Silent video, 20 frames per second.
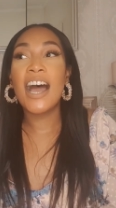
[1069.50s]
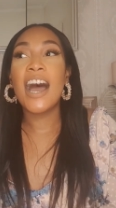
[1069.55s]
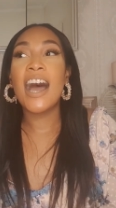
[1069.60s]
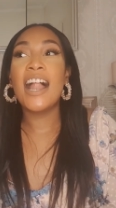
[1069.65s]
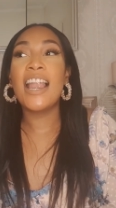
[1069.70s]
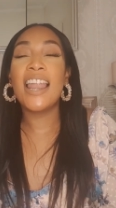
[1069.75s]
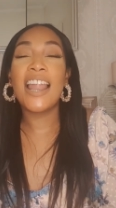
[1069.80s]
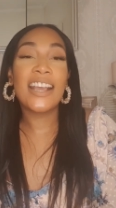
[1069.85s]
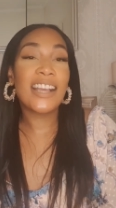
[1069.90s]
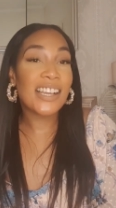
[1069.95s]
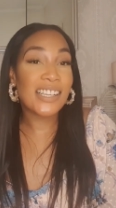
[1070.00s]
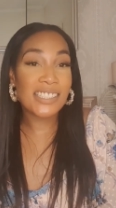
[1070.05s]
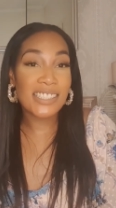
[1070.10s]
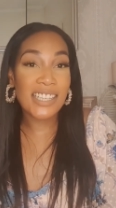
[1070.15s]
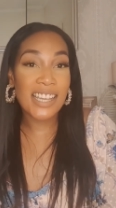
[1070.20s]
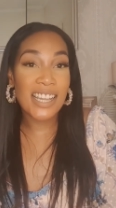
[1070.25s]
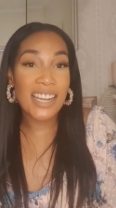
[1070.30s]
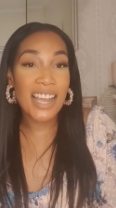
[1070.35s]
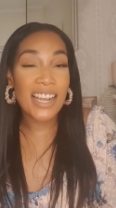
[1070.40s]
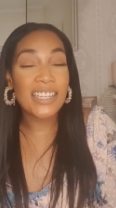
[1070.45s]
like I
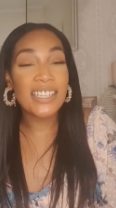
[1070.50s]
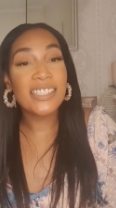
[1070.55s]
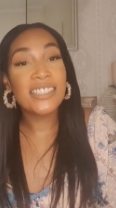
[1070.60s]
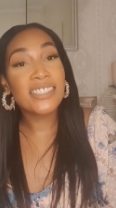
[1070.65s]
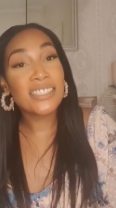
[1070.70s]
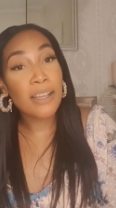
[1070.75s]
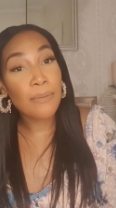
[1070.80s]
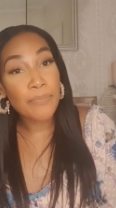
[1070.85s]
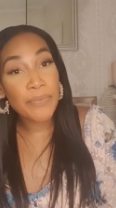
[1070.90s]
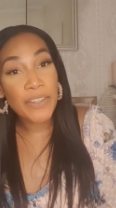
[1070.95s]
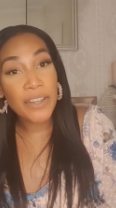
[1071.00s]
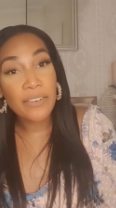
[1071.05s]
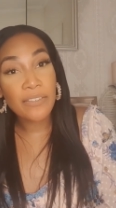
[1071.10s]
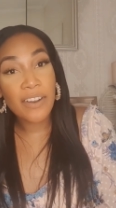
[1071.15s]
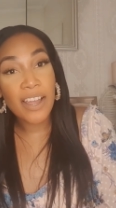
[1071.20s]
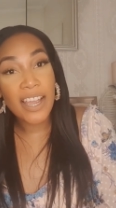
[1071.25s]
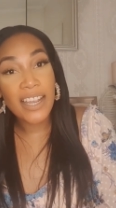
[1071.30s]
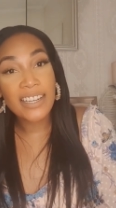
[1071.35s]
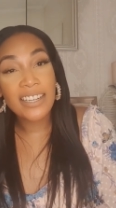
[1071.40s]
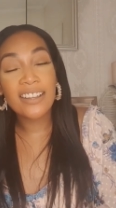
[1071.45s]
said, I did something
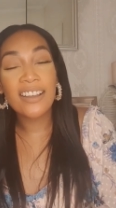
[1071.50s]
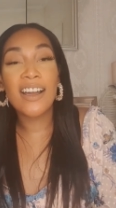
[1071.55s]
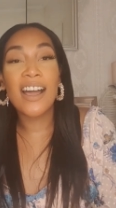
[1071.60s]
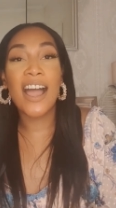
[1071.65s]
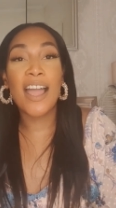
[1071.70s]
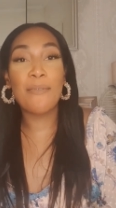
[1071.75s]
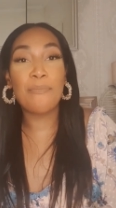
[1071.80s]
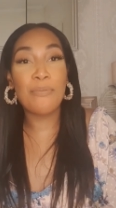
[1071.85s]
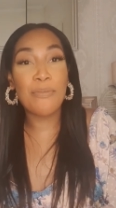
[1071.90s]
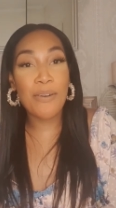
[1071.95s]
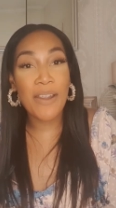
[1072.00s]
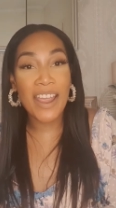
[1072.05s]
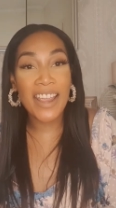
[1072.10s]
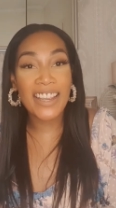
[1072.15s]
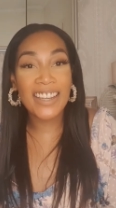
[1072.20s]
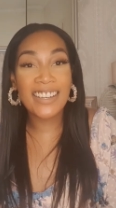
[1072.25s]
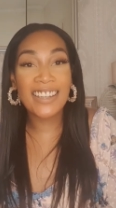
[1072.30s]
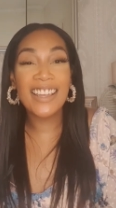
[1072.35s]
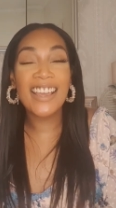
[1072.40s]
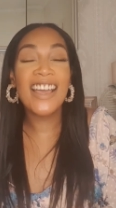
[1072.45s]
right. I
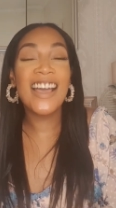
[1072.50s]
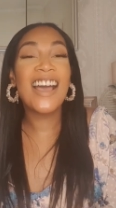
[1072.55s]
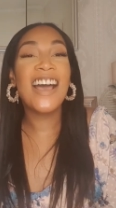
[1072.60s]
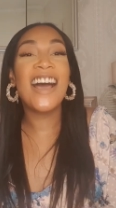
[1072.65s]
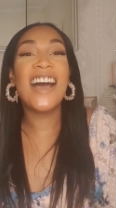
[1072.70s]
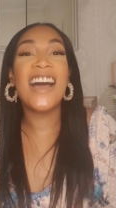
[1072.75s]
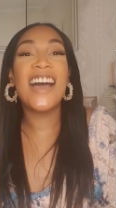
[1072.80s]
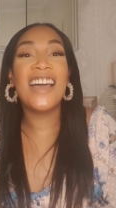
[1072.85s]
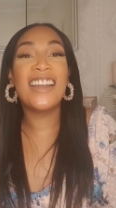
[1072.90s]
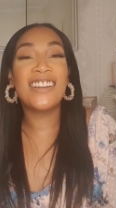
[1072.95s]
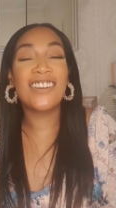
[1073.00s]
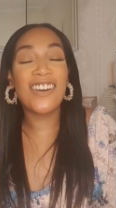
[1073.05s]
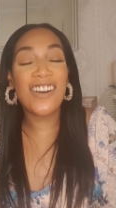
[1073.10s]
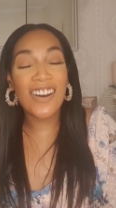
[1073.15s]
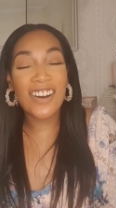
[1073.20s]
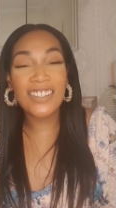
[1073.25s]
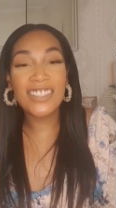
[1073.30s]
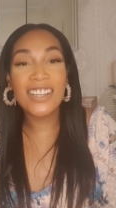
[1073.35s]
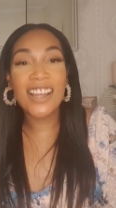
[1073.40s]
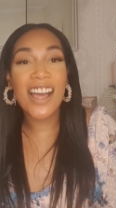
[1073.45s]
prayed and
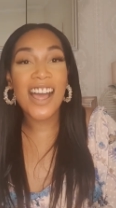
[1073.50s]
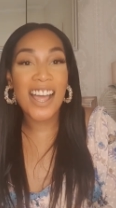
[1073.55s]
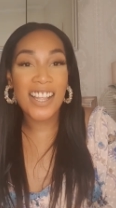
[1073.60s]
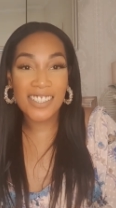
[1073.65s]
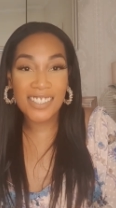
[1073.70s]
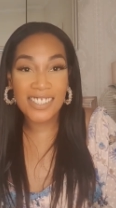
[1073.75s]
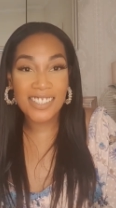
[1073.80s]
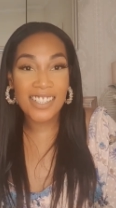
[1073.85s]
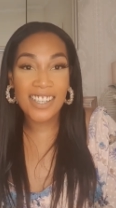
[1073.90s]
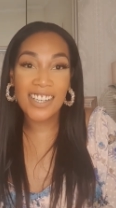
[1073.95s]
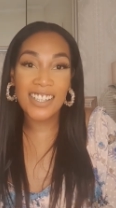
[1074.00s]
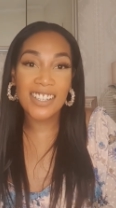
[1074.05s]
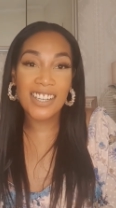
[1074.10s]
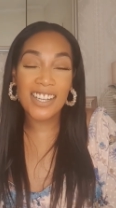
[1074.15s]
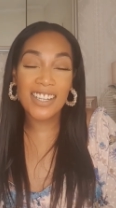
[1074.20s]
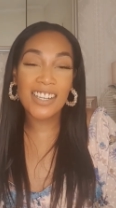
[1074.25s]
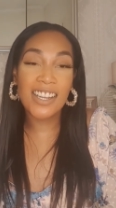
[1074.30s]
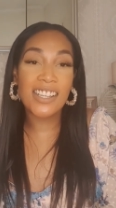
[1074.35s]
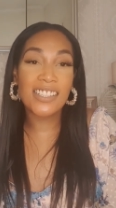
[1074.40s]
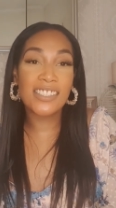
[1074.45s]
God answered,
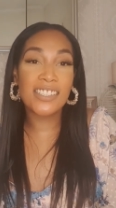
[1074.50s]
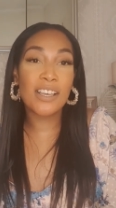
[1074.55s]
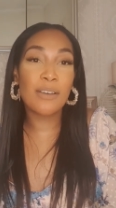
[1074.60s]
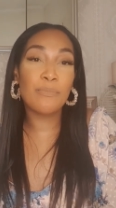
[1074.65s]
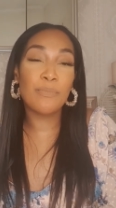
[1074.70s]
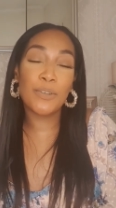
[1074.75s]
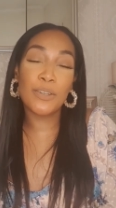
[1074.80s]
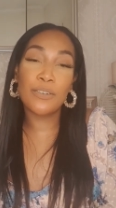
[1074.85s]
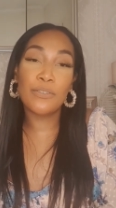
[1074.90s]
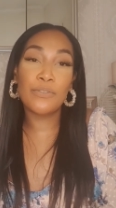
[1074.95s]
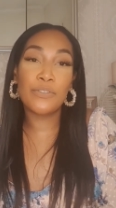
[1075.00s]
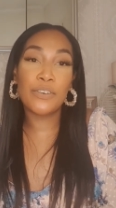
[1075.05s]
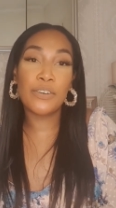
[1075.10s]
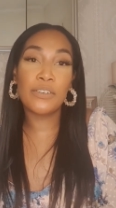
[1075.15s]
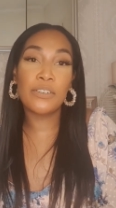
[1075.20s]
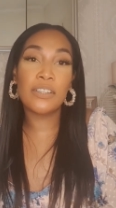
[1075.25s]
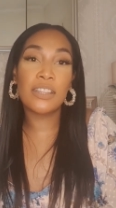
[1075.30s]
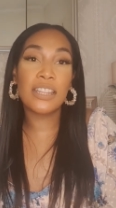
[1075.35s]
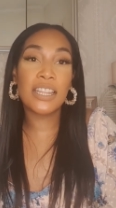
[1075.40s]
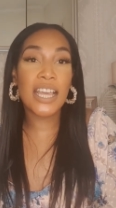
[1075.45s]
and that's a
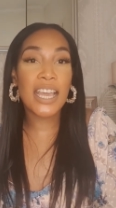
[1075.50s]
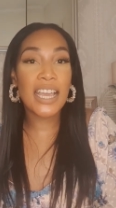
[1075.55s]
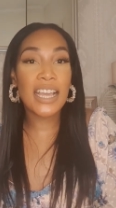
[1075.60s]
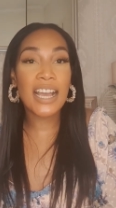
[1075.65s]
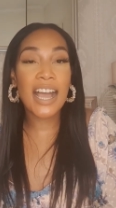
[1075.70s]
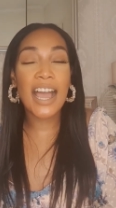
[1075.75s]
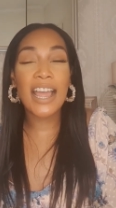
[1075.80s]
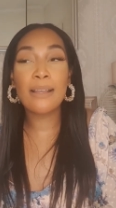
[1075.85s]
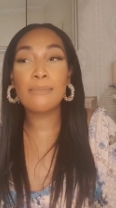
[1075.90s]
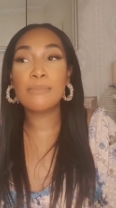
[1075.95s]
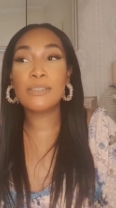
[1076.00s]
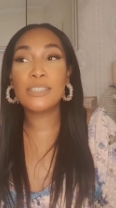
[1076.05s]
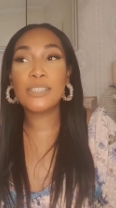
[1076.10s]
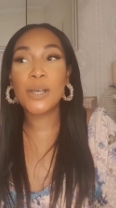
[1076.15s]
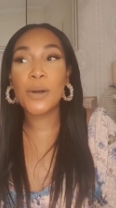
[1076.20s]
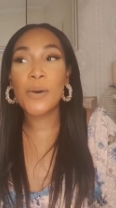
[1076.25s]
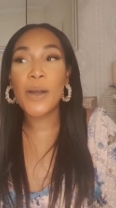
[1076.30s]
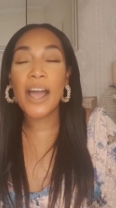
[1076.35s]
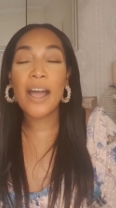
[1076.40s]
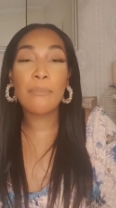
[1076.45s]
beautiful thing. I am
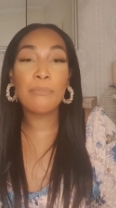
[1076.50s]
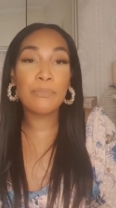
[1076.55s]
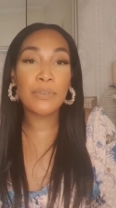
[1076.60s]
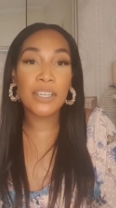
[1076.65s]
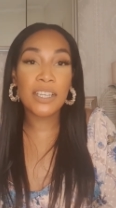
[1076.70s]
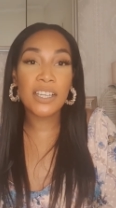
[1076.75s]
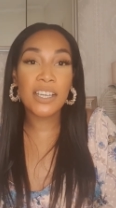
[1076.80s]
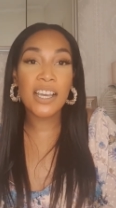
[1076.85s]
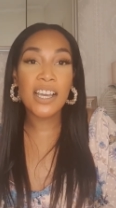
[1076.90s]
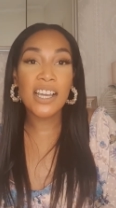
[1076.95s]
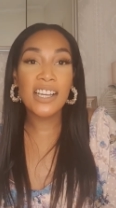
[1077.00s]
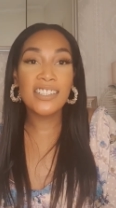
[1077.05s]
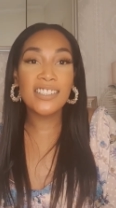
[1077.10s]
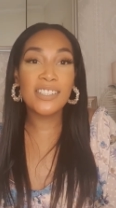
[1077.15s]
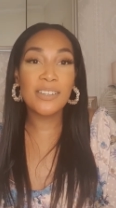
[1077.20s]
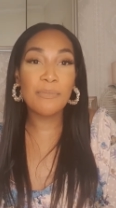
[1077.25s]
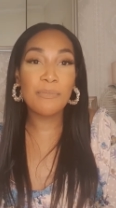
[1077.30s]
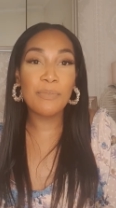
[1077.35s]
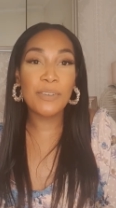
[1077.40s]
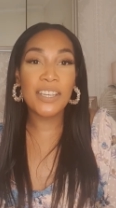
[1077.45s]
so happy
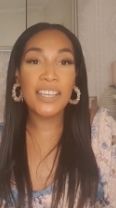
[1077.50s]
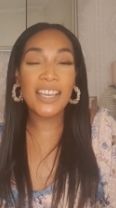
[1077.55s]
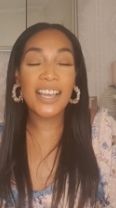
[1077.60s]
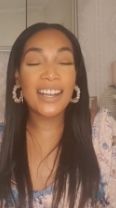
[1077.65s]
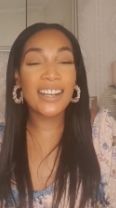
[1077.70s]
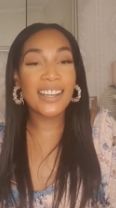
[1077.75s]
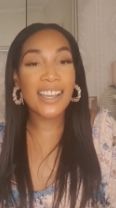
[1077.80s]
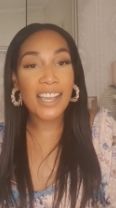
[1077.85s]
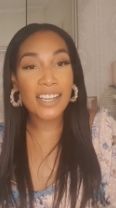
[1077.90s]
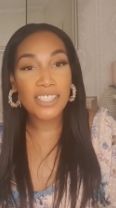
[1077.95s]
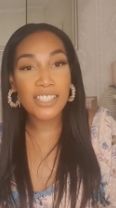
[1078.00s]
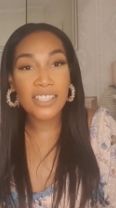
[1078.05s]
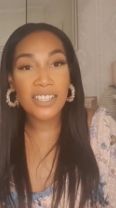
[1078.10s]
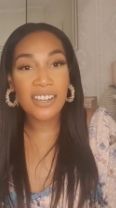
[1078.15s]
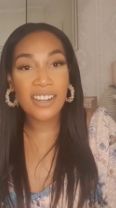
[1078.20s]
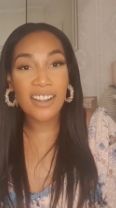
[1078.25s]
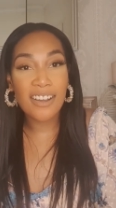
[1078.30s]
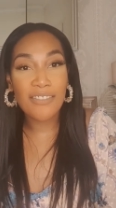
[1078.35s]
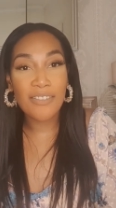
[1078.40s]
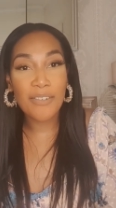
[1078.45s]
to be engaged to
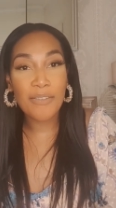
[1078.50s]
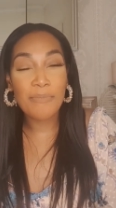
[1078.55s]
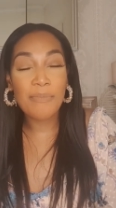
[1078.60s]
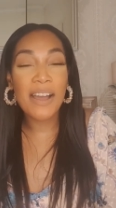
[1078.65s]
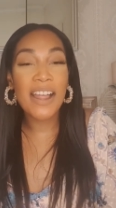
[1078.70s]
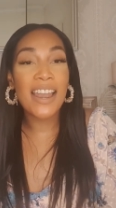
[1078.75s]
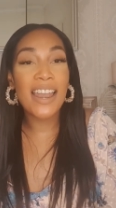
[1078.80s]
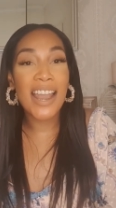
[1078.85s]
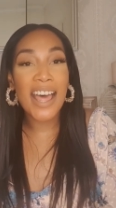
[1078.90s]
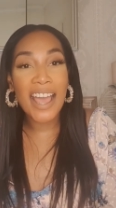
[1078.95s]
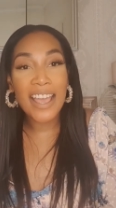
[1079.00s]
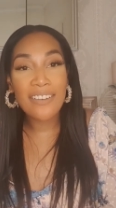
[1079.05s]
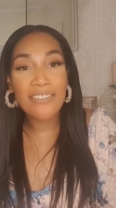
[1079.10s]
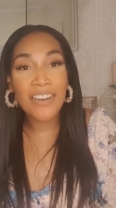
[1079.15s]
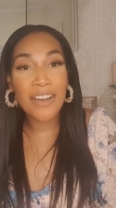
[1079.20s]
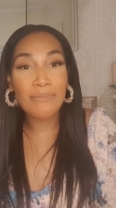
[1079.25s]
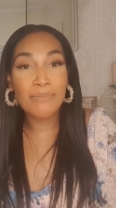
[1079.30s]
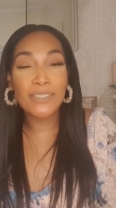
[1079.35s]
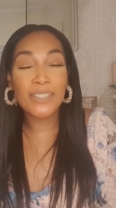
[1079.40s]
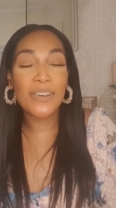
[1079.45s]
the love of my life.
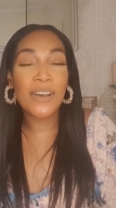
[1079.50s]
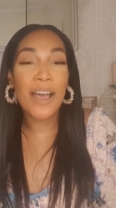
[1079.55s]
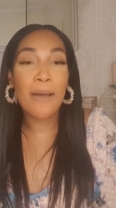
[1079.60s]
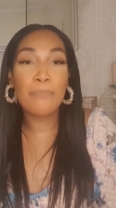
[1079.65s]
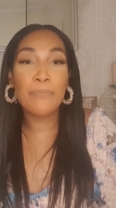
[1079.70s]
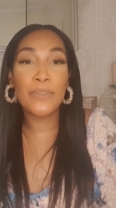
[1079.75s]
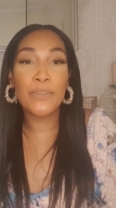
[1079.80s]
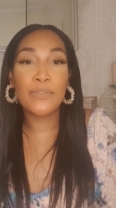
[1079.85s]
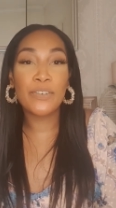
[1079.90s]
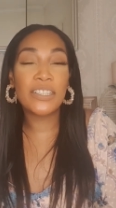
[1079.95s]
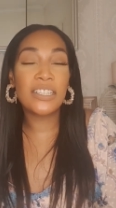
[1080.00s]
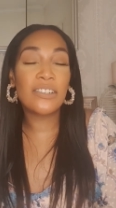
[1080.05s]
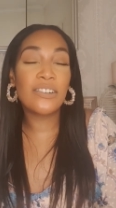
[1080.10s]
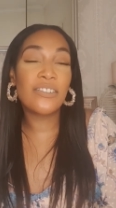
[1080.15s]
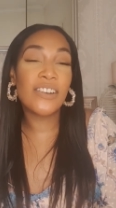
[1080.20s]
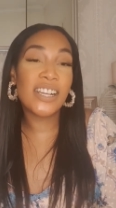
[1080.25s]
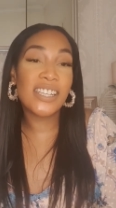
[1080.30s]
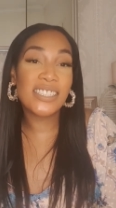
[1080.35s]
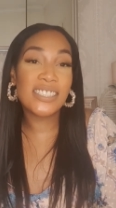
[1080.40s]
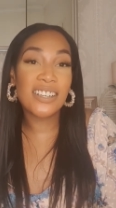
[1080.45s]
I'm so happy for the
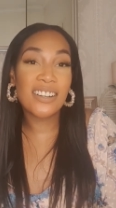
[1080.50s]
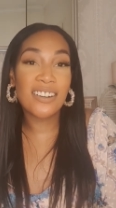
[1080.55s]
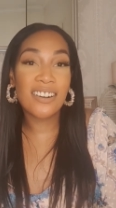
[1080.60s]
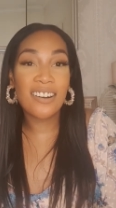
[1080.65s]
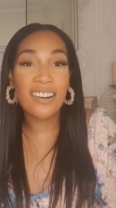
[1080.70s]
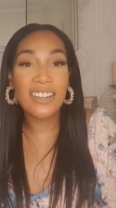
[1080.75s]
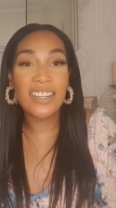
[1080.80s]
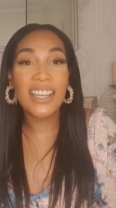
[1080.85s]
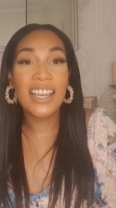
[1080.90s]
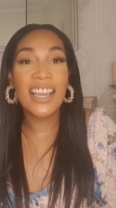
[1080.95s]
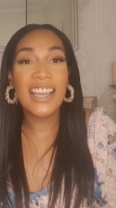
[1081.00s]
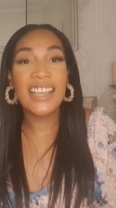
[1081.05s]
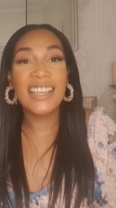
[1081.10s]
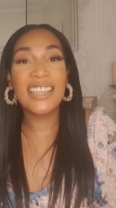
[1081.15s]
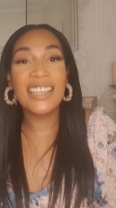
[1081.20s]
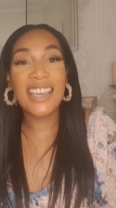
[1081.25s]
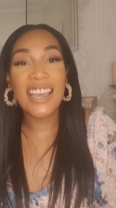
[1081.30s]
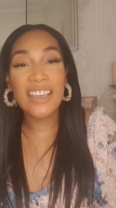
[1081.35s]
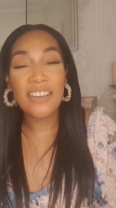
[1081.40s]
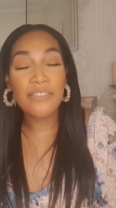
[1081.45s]
grace that God
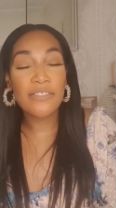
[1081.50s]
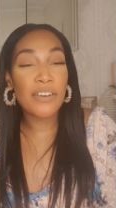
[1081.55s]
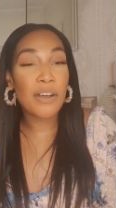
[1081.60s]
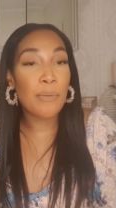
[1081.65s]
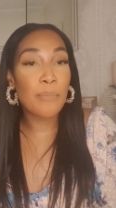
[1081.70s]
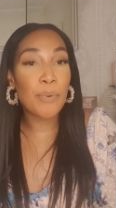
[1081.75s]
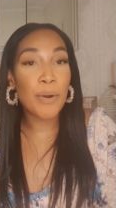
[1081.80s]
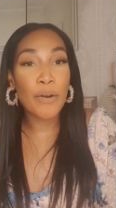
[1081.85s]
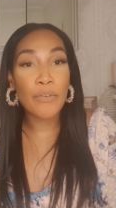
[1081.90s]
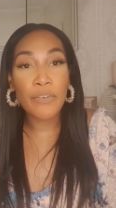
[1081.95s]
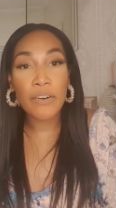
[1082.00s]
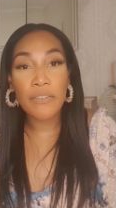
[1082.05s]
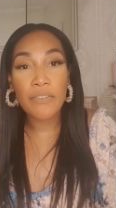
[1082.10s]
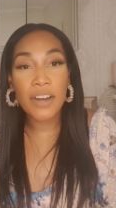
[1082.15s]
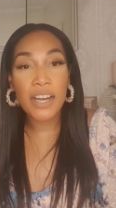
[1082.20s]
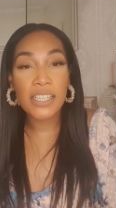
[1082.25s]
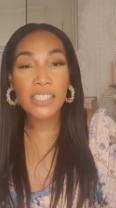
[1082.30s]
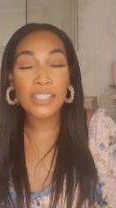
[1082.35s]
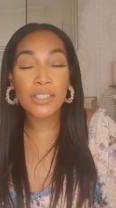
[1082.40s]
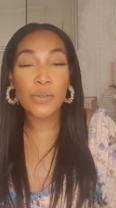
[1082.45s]
gave both of
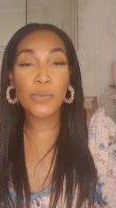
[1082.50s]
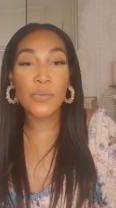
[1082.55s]
us to